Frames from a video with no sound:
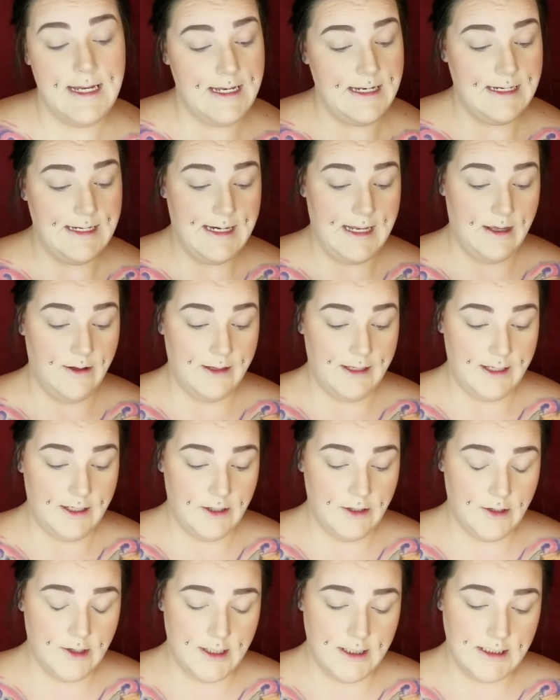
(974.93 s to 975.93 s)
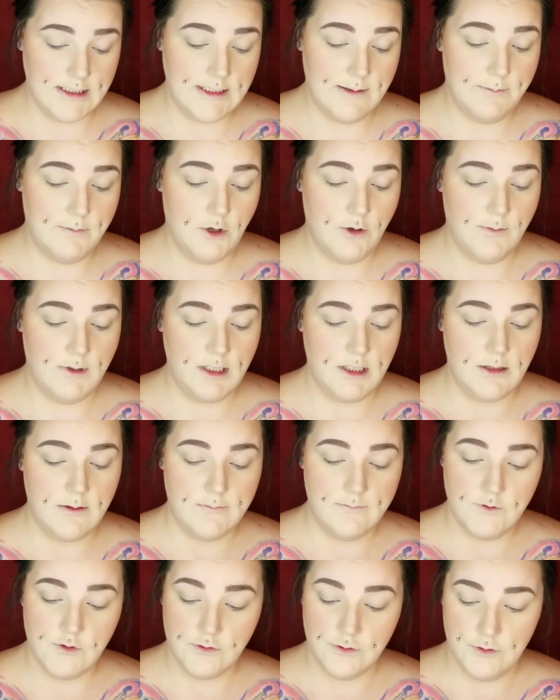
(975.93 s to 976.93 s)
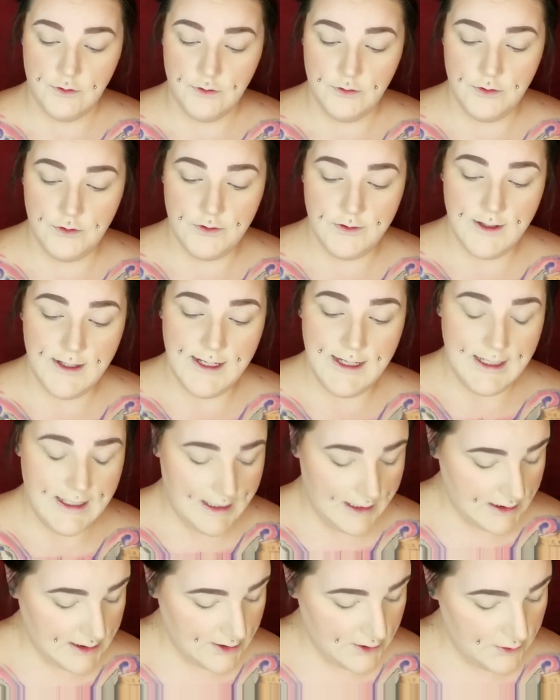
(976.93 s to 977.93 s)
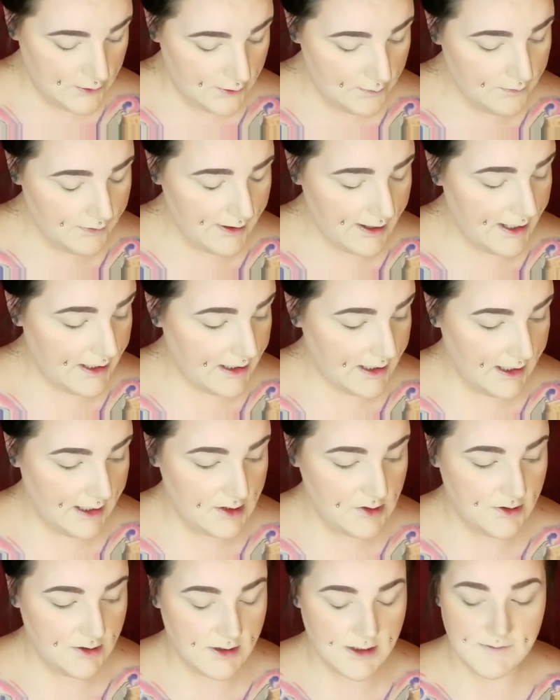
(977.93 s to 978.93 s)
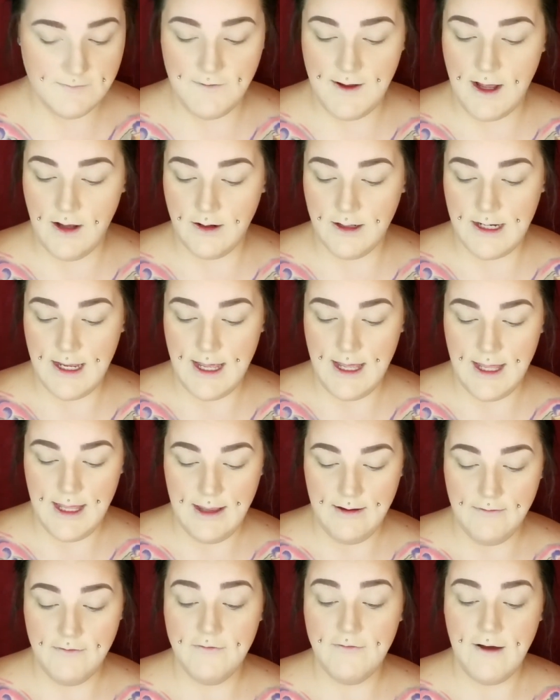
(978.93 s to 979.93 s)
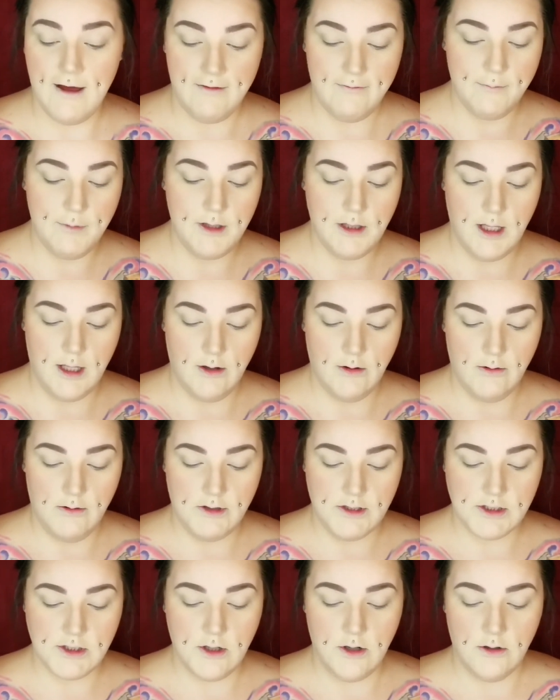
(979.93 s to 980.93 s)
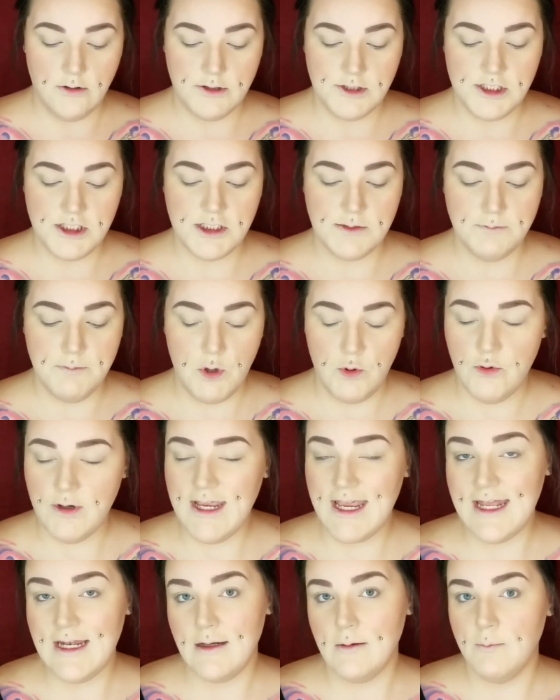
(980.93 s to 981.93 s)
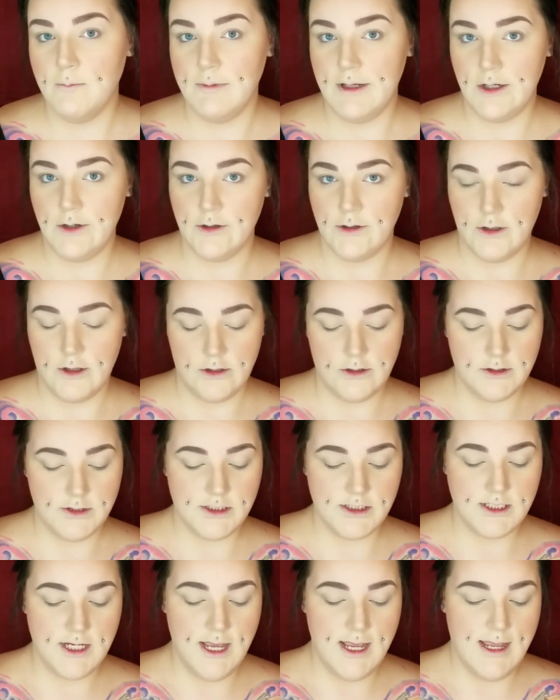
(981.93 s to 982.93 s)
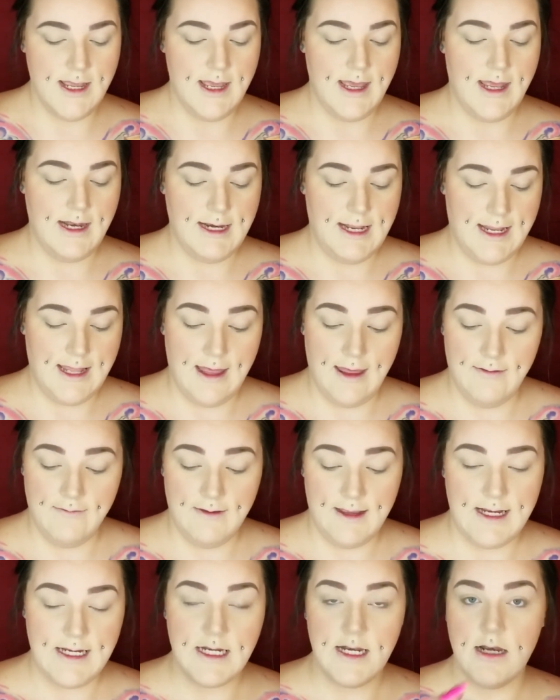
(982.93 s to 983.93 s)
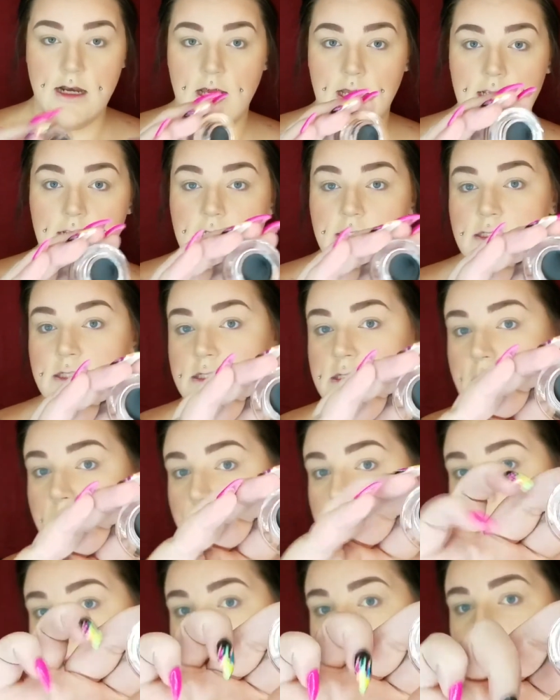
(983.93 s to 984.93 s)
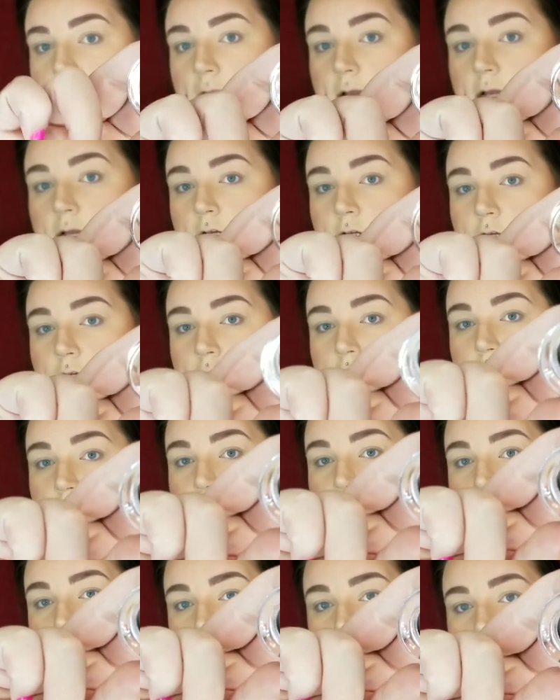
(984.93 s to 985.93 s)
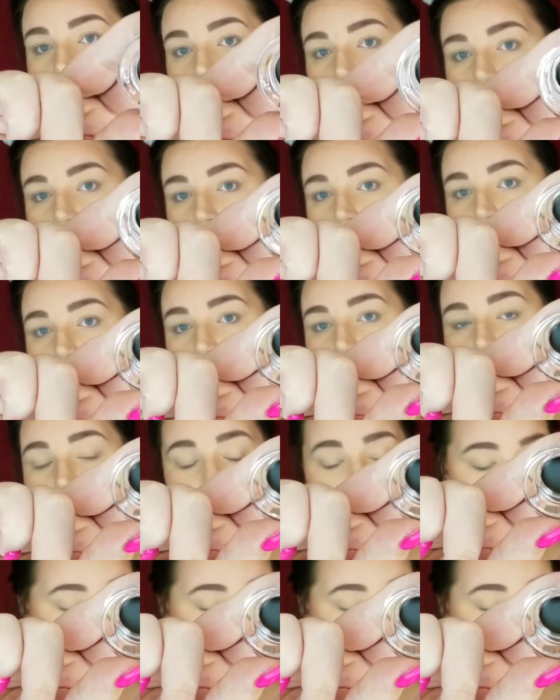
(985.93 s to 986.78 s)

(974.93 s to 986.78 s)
Now here is the moment of truth. It's a new brand that I just found at Five Below. It's called Smoke and Mirrors, and they have a nice black gel eyeliner.